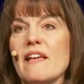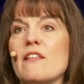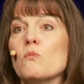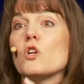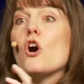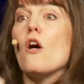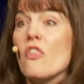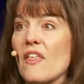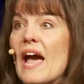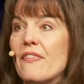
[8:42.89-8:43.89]
and then we'll call
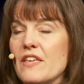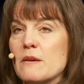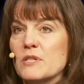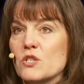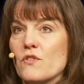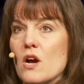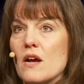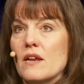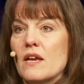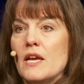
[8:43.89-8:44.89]
that the image of God.